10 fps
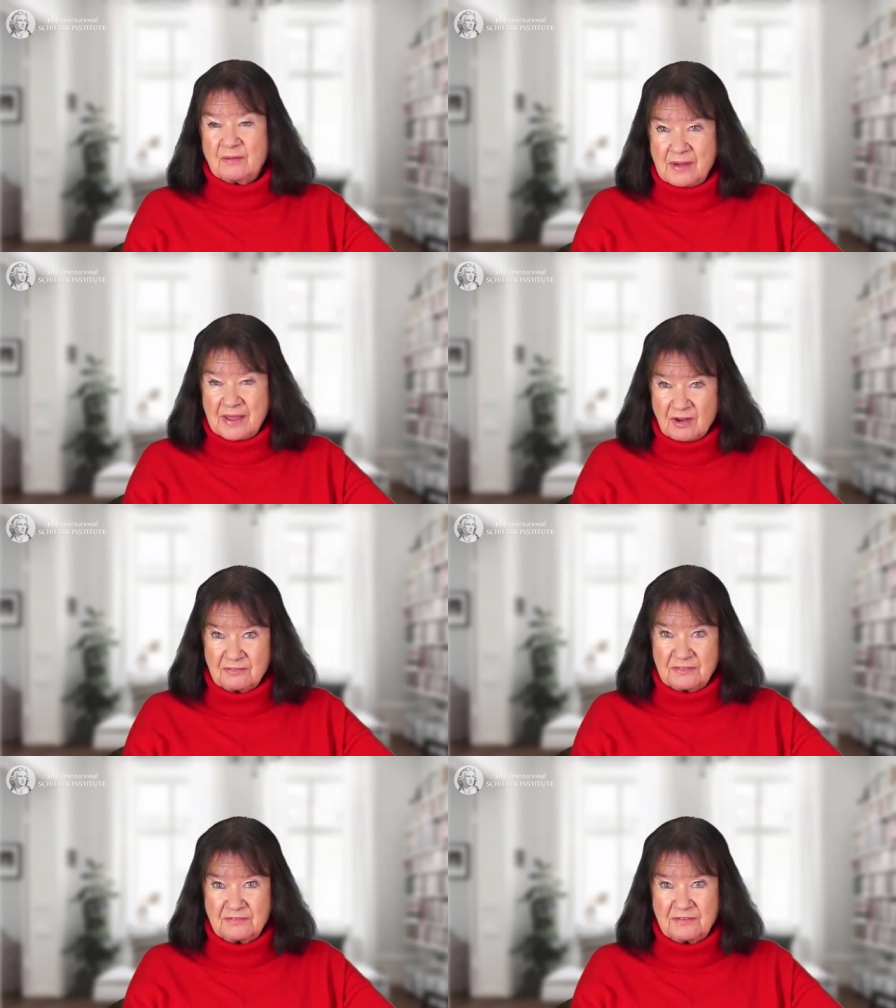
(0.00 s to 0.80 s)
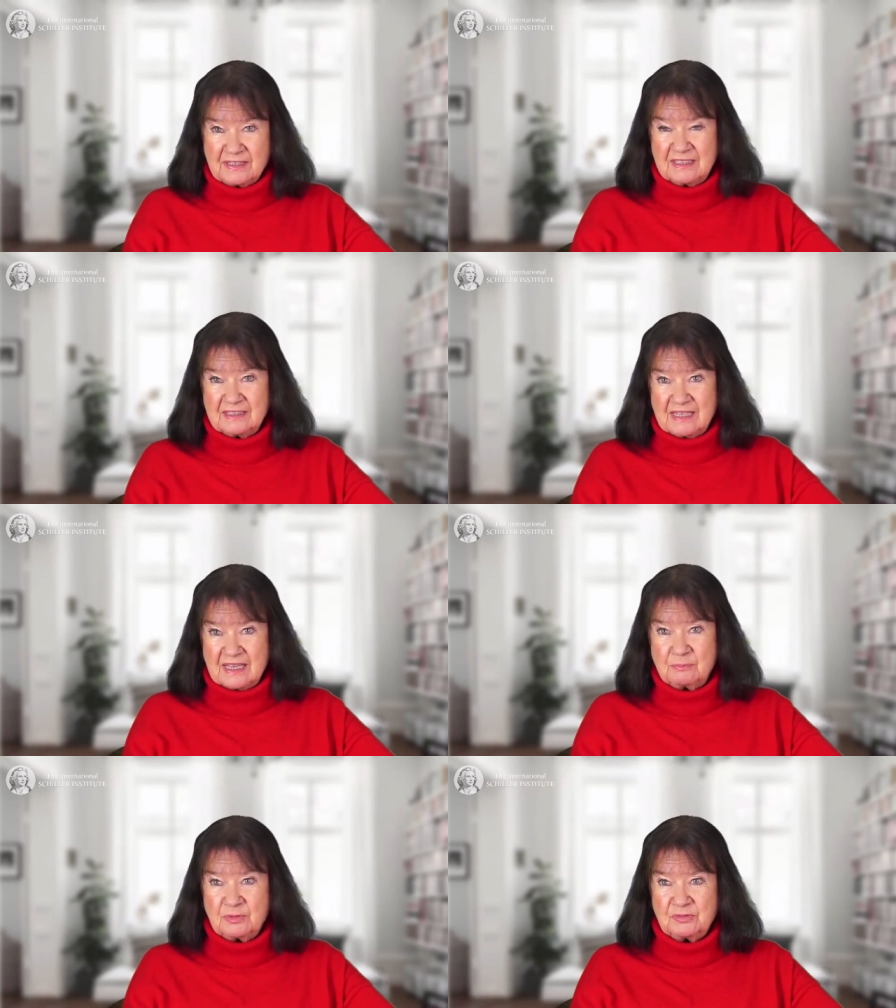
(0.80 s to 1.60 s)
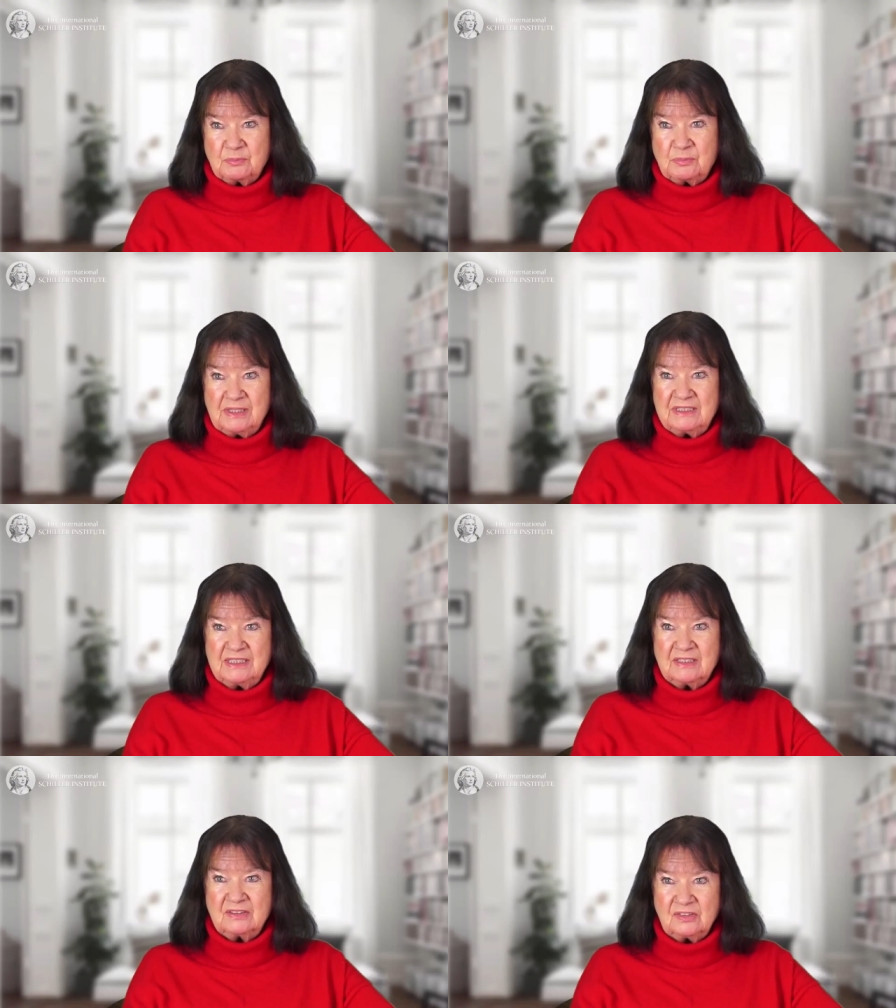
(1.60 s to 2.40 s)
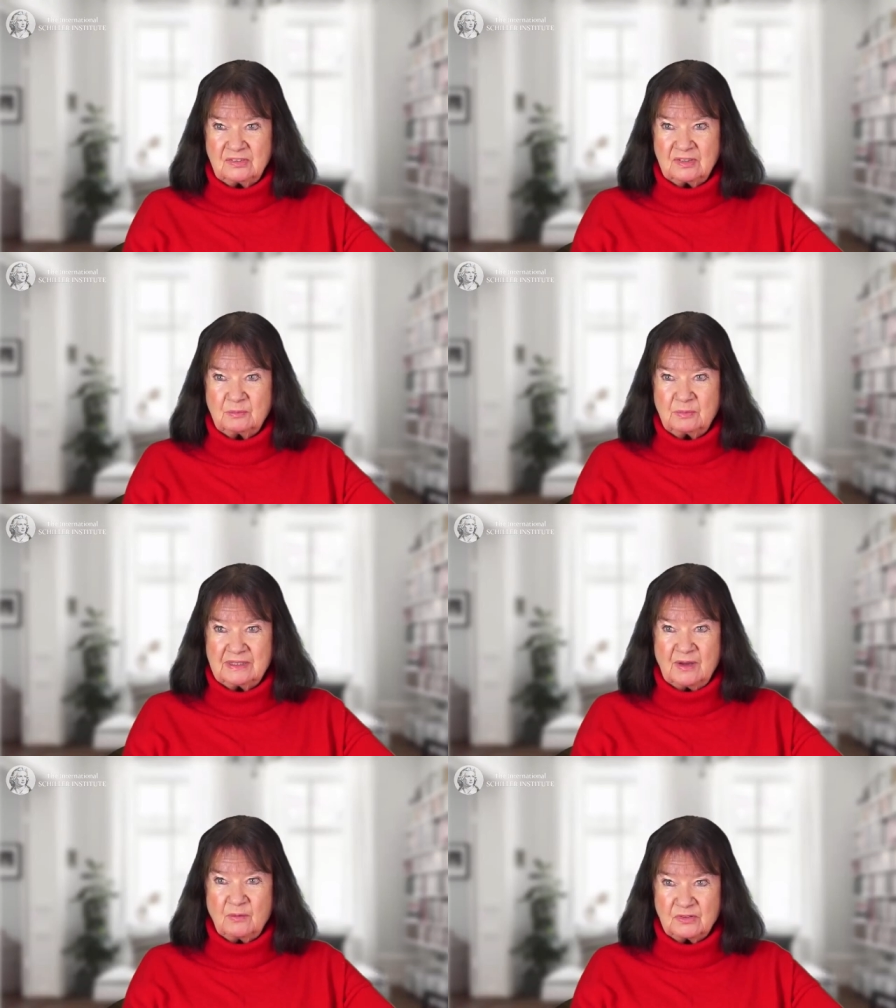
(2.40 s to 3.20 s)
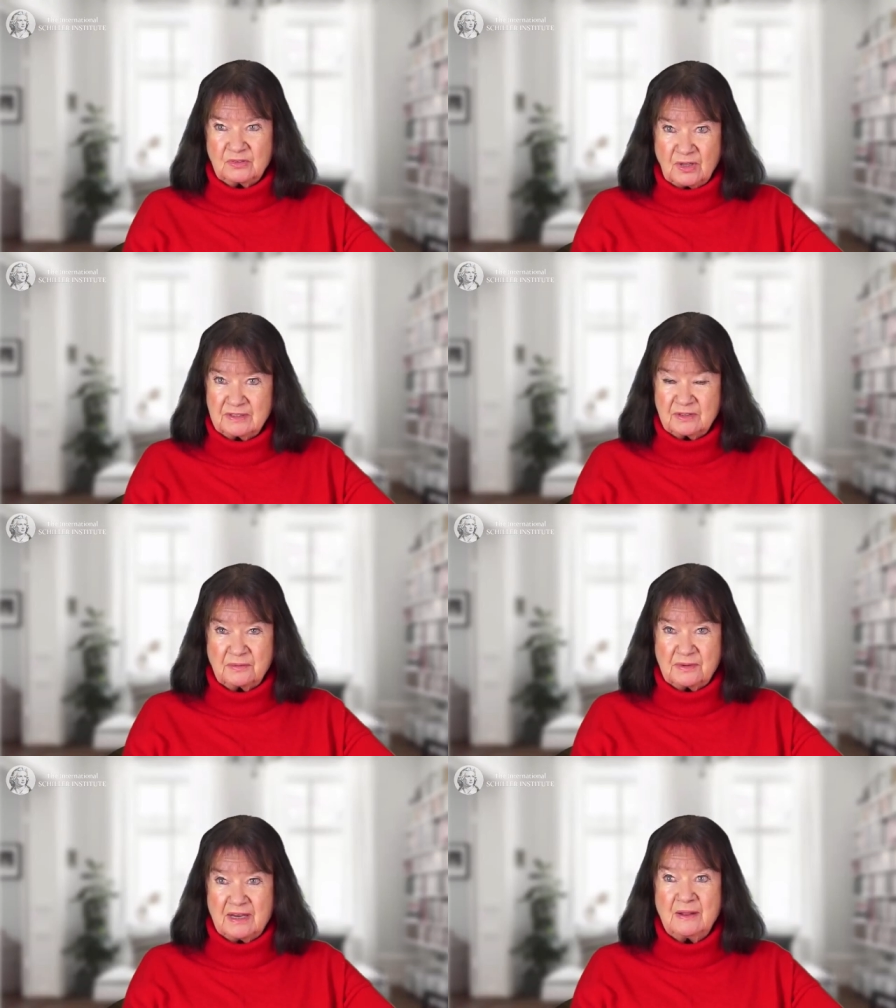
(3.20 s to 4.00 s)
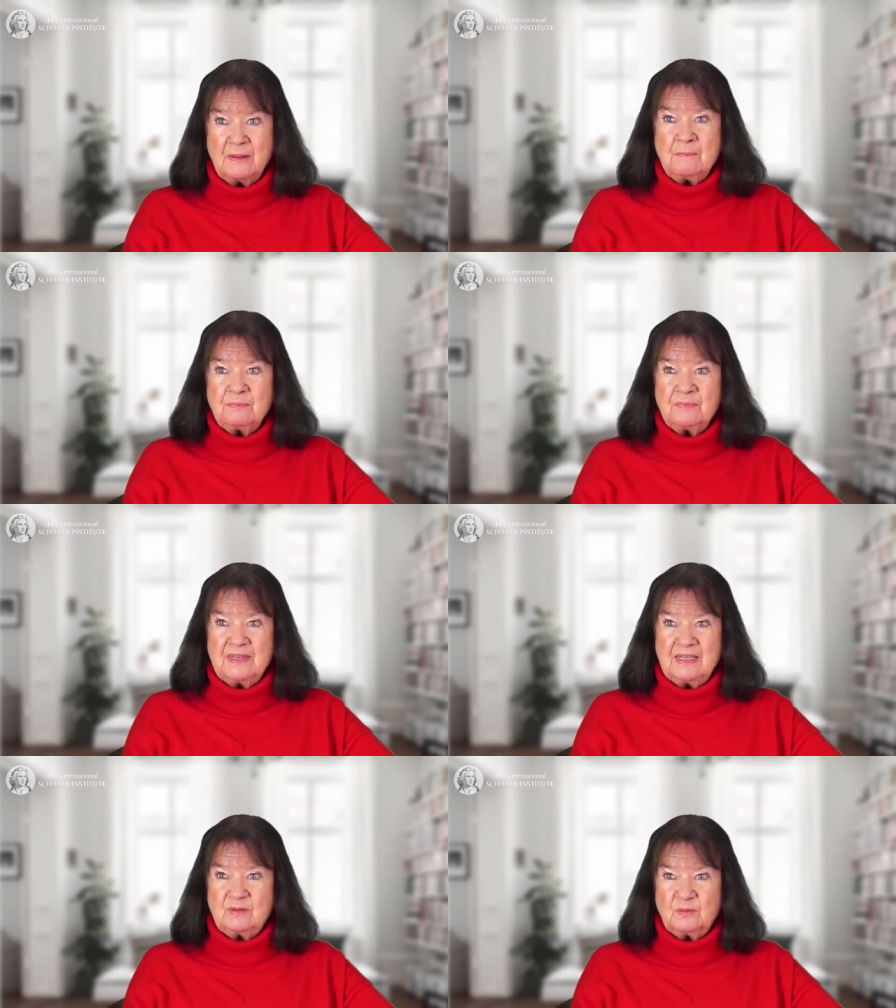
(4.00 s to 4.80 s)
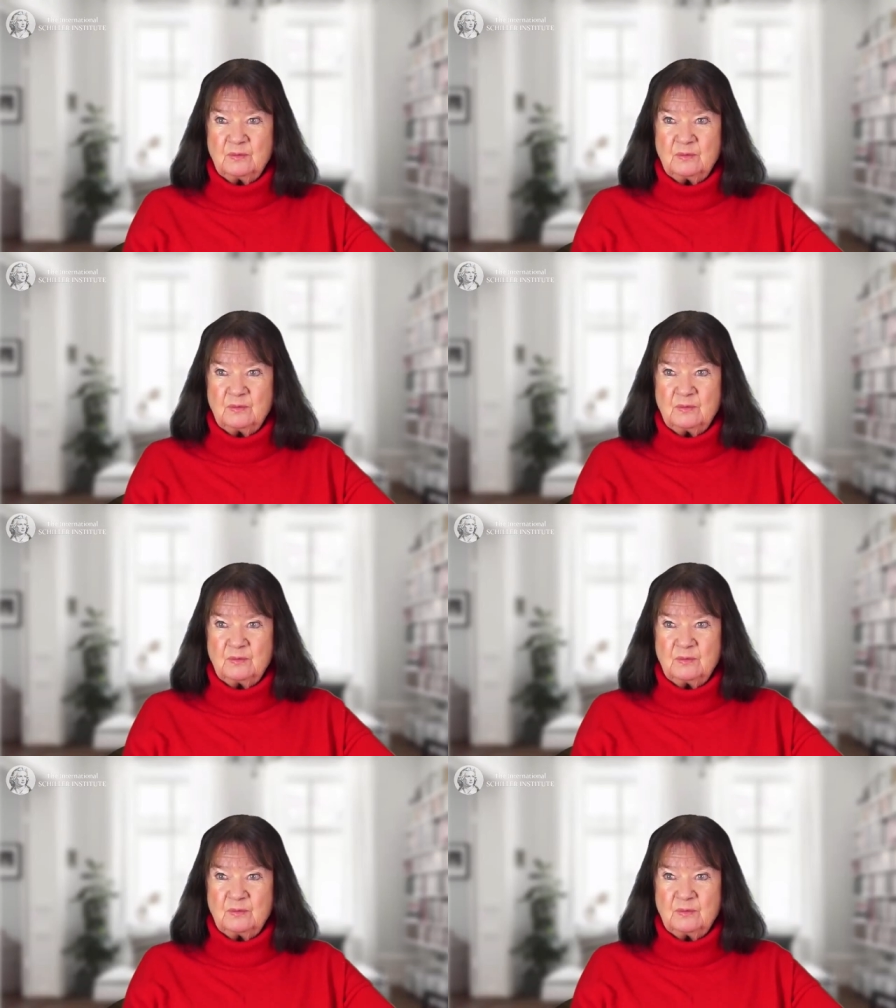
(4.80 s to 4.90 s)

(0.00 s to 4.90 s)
aware of the fact that that possibility existed but i was not aware that